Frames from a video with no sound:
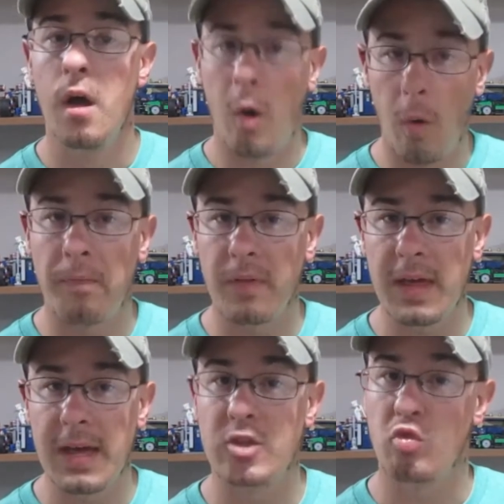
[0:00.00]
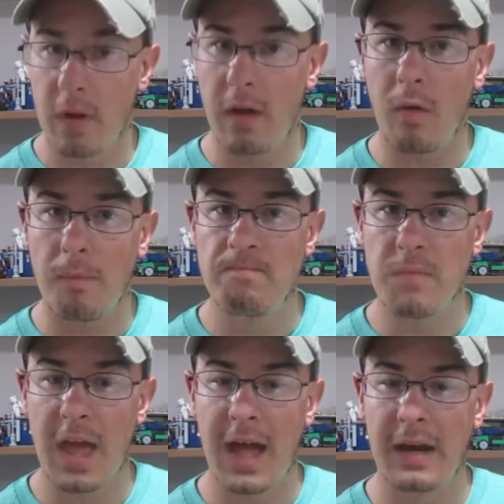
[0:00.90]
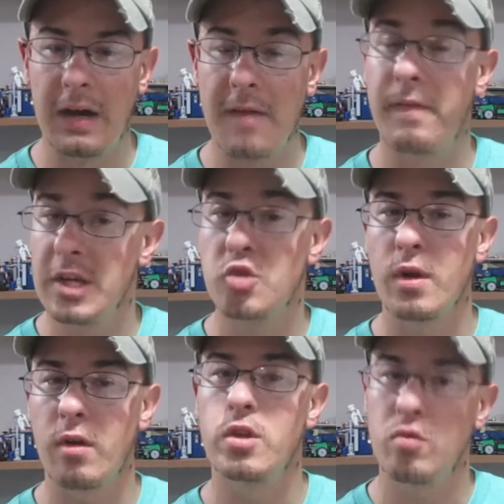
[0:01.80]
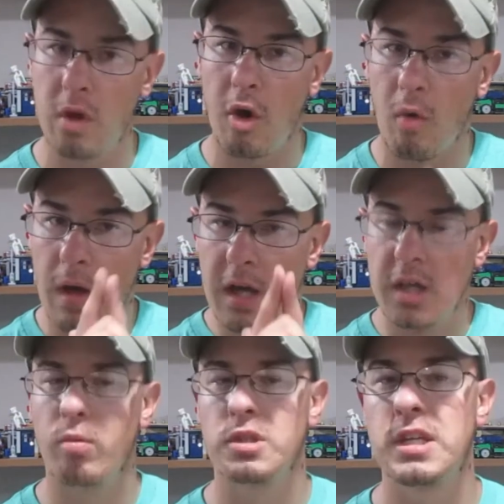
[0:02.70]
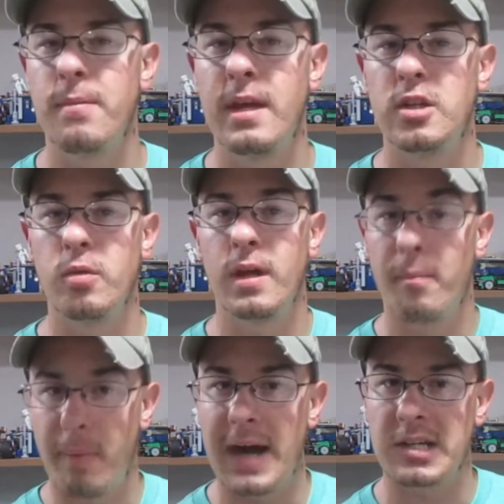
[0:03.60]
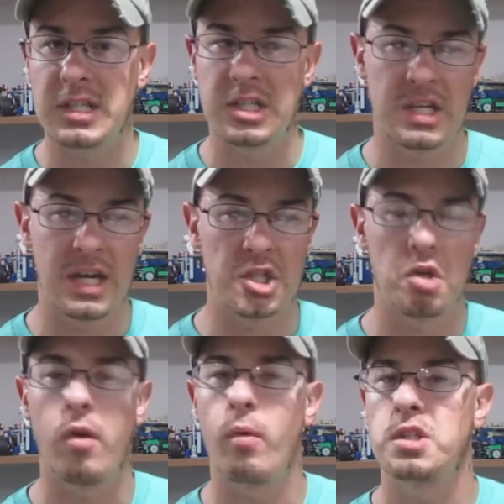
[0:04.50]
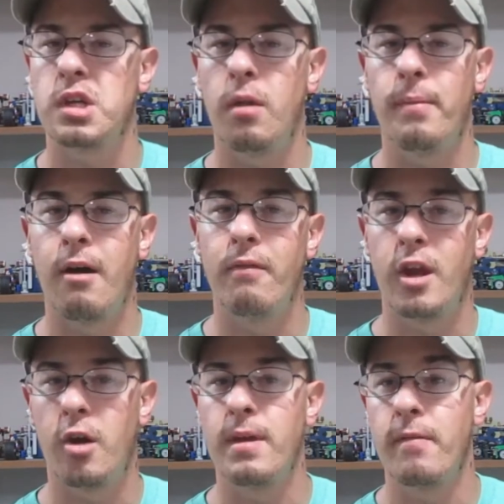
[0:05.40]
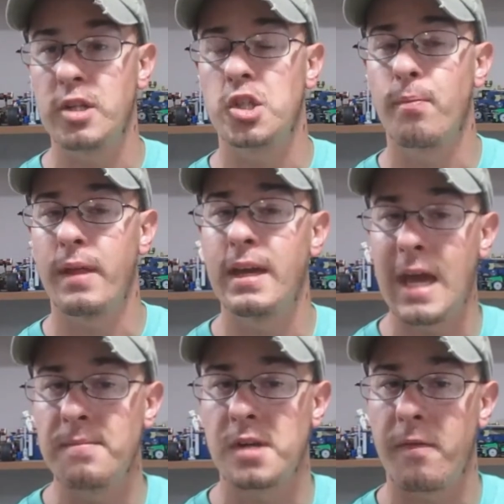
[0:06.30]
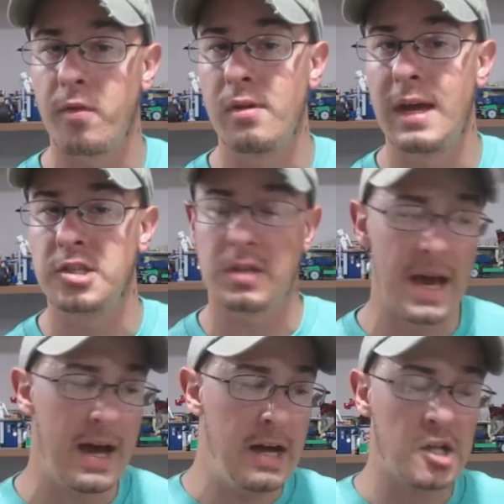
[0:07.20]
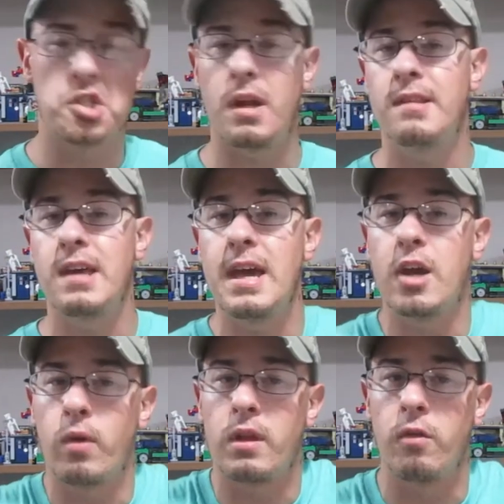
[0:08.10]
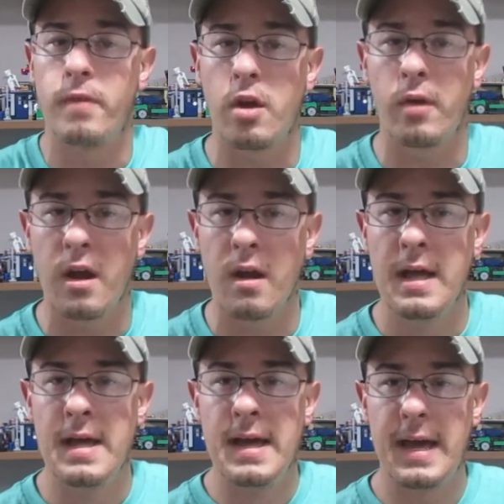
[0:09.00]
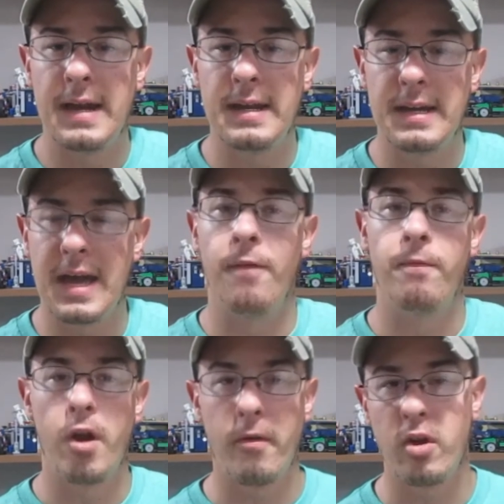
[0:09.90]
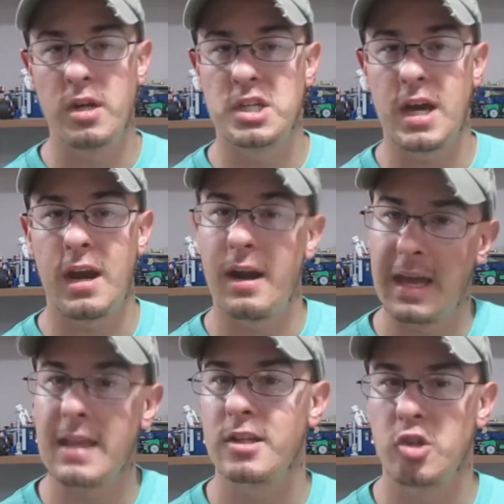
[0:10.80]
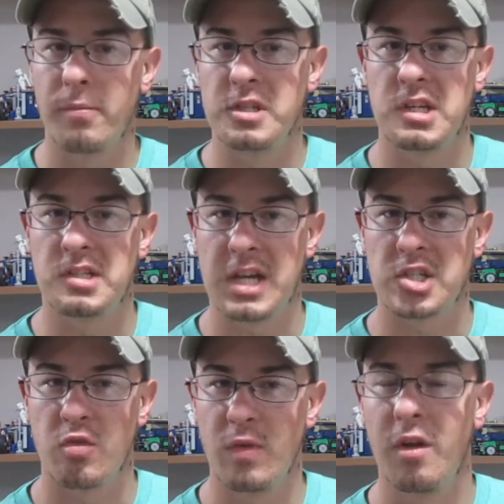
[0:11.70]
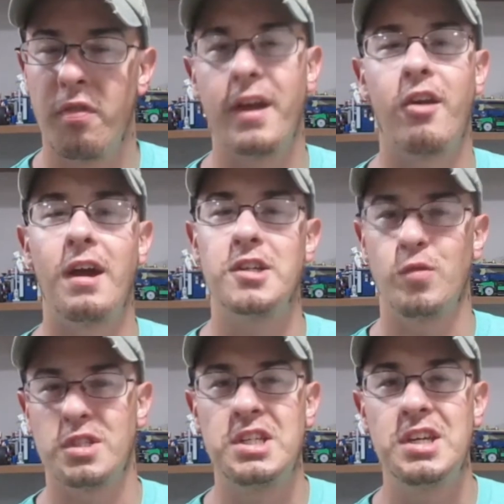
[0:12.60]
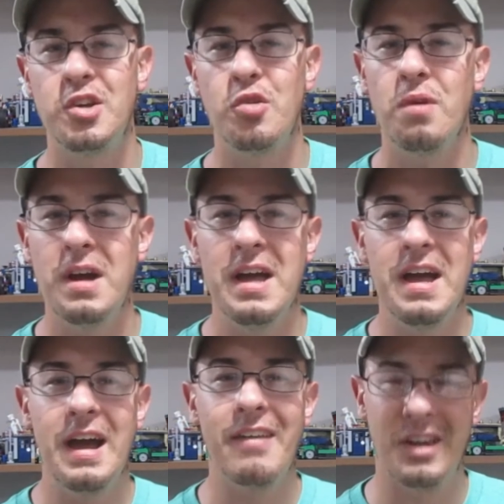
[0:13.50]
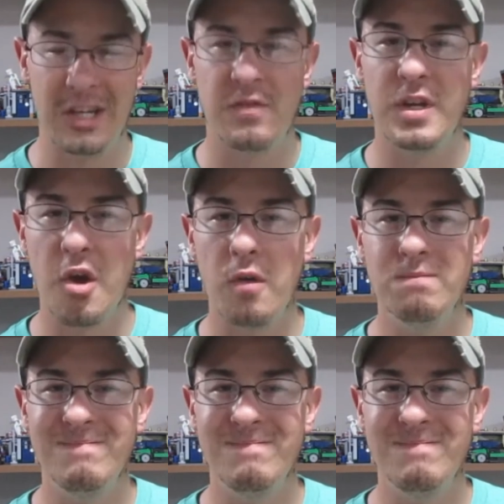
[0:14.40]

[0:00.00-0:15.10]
Hopefully it's real. And if it is real, you know you will see me do an unboxing, just kind of showing what it's all about, and then I'll be eventually playing games on it for you guys. So yeah, just thought I'd tell you a quick little video here, and very, very excited, and again, let's hope this thing's actually real. Thank you guys, and we'll see you in the next video.